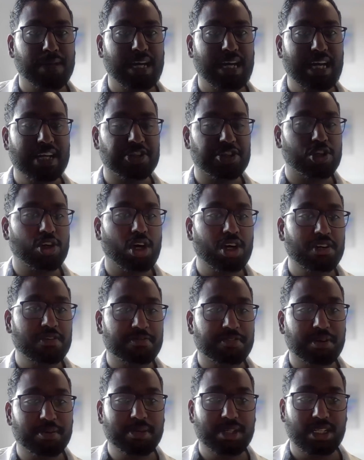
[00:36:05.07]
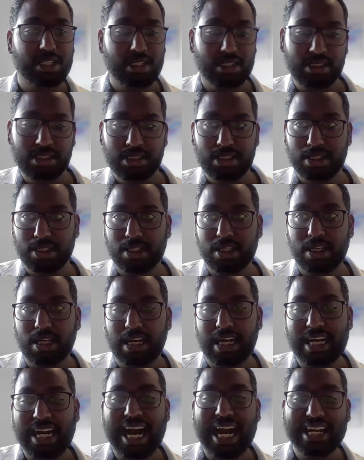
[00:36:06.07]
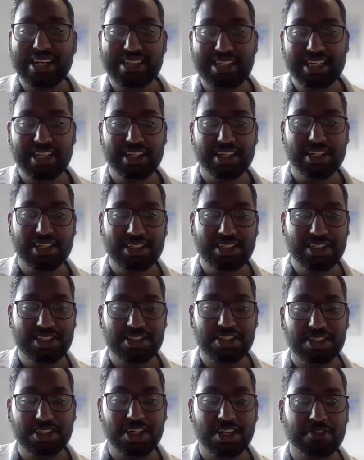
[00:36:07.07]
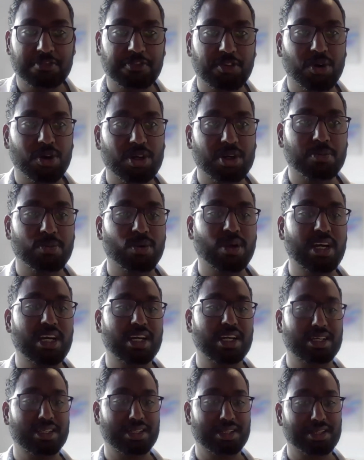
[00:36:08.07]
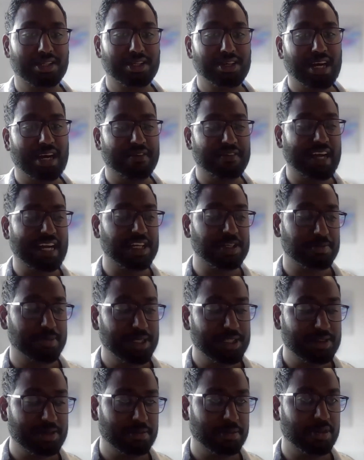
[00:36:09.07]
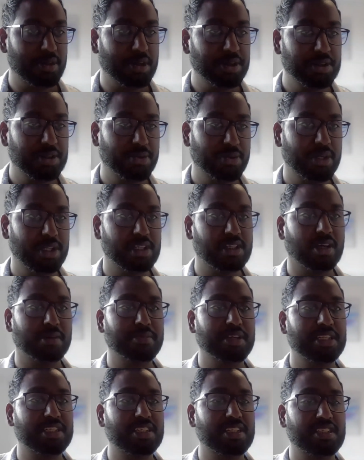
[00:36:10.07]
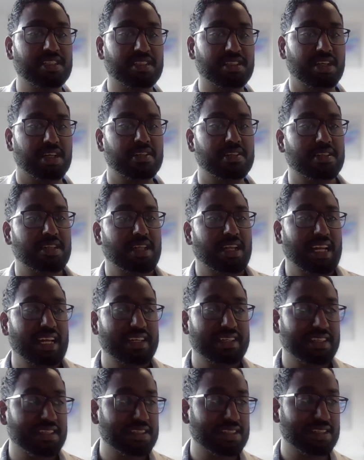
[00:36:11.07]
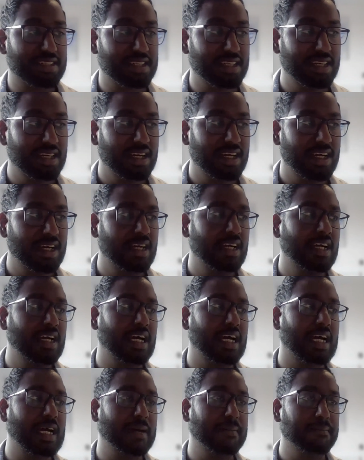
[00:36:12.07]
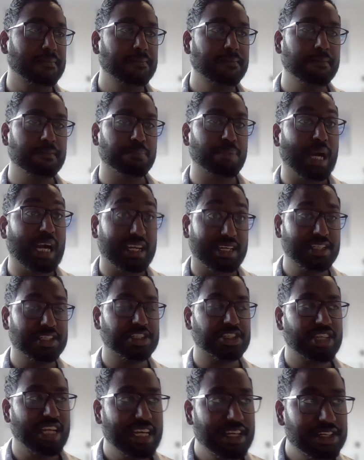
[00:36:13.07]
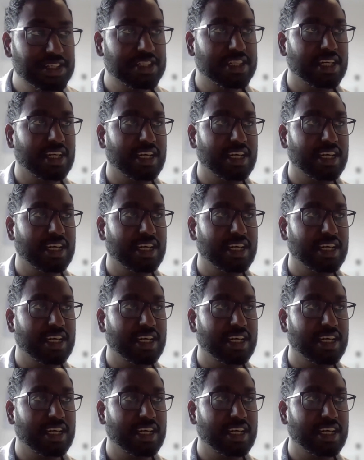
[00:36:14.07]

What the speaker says: it's gone from an idea to a forum where you have experts from around the world coming to discuss the latest practice-changing